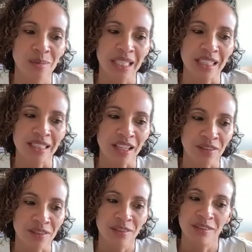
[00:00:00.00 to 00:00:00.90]
because
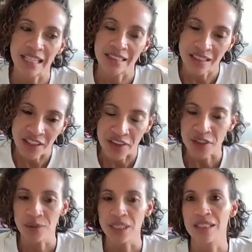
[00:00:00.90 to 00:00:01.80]
that's
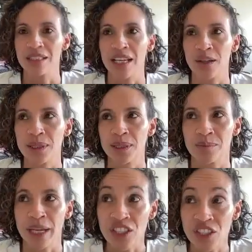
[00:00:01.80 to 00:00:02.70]
another reason that
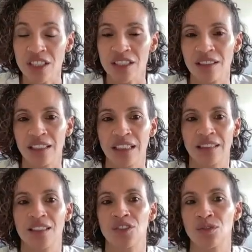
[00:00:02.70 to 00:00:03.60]
was mentioned
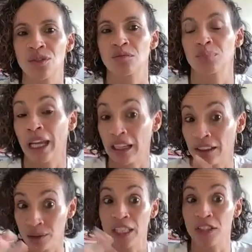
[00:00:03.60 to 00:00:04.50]
in the student
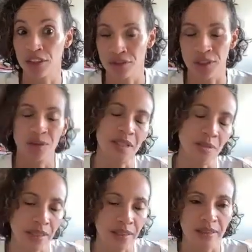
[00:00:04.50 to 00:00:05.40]
panel interview
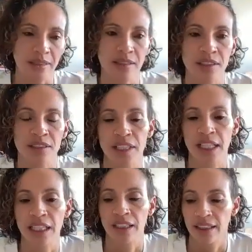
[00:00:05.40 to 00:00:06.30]
as well as the
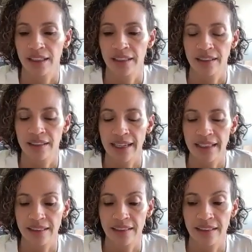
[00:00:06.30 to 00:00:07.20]
survey,
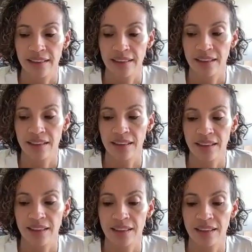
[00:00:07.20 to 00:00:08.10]
that
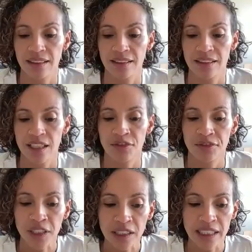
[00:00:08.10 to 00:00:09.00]

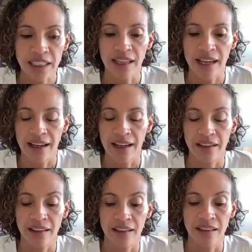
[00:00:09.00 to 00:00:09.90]
feeling
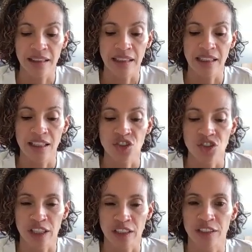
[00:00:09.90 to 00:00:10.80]
that the
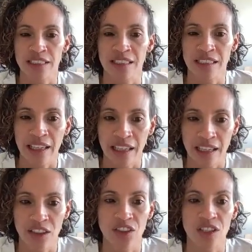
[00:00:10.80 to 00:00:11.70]
instructor is
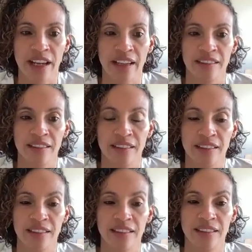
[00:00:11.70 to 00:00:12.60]
engaged and
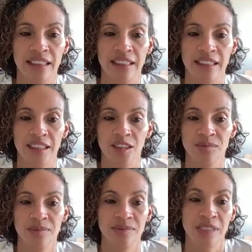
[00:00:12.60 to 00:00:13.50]
uh,
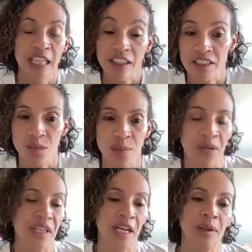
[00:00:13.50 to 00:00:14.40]
cares
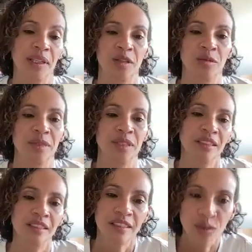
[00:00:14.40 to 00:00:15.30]
about the outcome
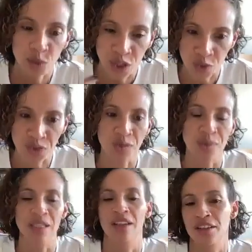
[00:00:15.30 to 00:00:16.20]
would also
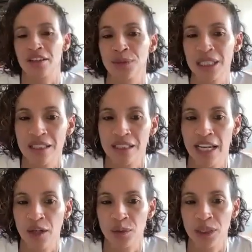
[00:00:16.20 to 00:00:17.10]
be another reason
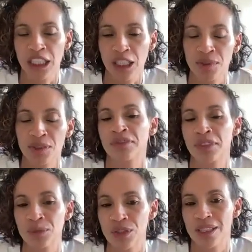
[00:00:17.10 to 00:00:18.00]
that would keep them
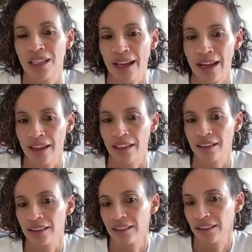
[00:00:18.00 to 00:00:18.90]
from using
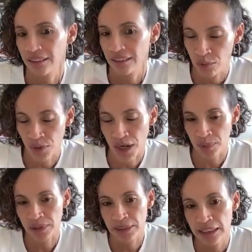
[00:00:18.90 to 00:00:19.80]
AI
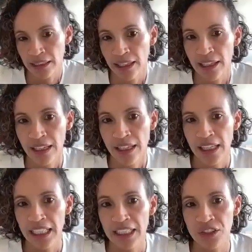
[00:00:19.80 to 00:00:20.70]
improperly.
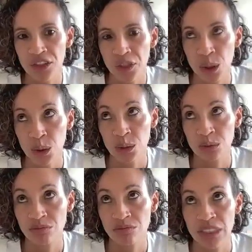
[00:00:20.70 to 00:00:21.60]
And
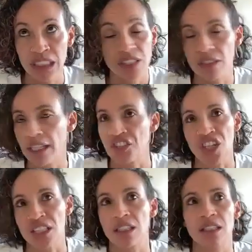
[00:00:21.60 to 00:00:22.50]
so even that
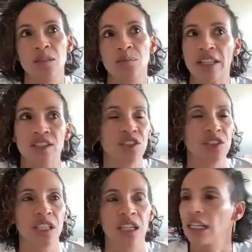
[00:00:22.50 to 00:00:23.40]
just this
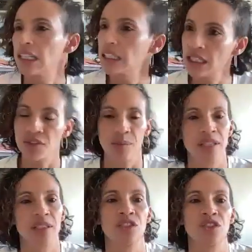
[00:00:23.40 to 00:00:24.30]
semester, getting ideas from
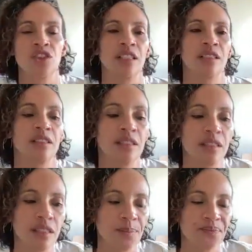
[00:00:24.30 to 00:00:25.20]
other
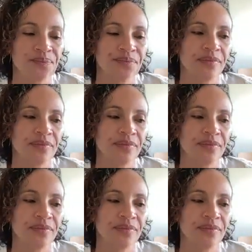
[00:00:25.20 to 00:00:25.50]
instructors,